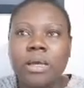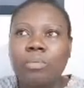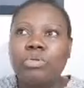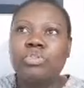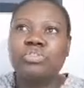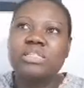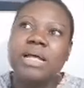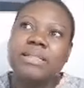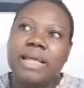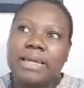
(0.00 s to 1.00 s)
We should
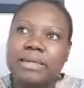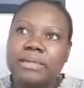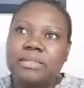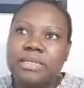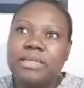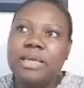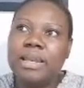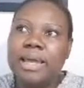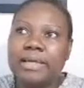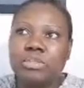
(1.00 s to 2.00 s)
start like the year
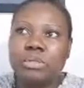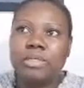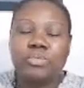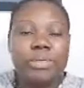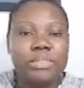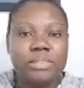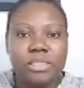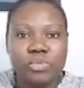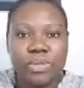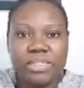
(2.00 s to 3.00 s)
like
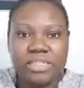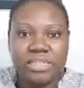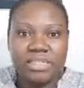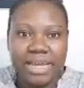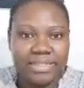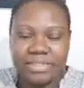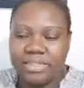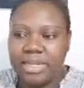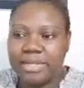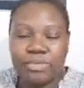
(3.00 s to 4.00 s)

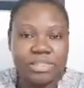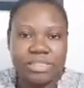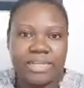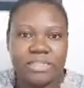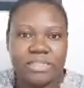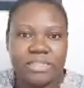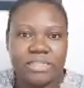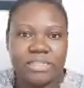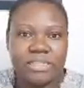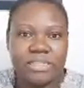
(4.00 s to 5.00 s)
2019. Like 2019, we
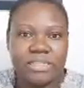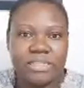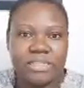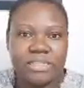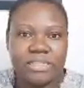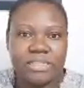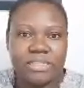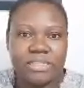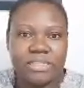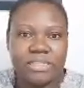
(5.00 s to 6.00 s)
don't know about Koro.
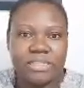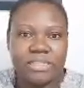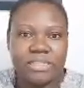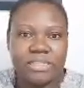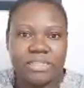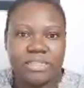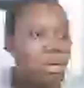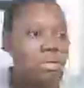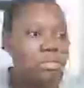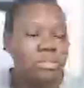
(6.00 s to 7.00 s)
Everybody's doing what they
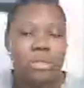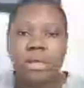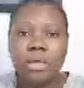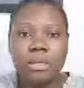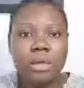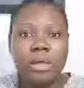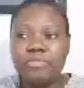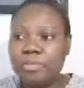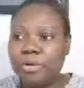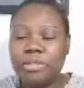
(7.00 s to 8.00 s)
want.
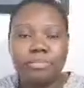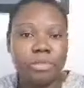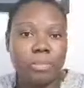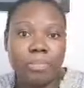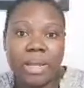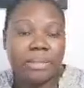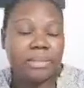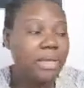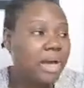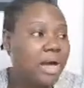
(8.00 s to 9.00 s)
Everybody, the plan they
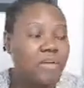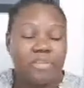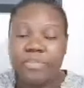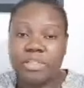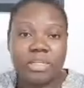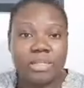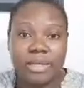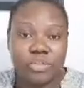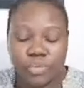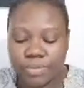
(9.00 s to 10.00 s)
have, everything they are
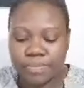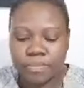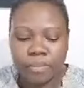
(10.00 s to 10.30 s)
doing.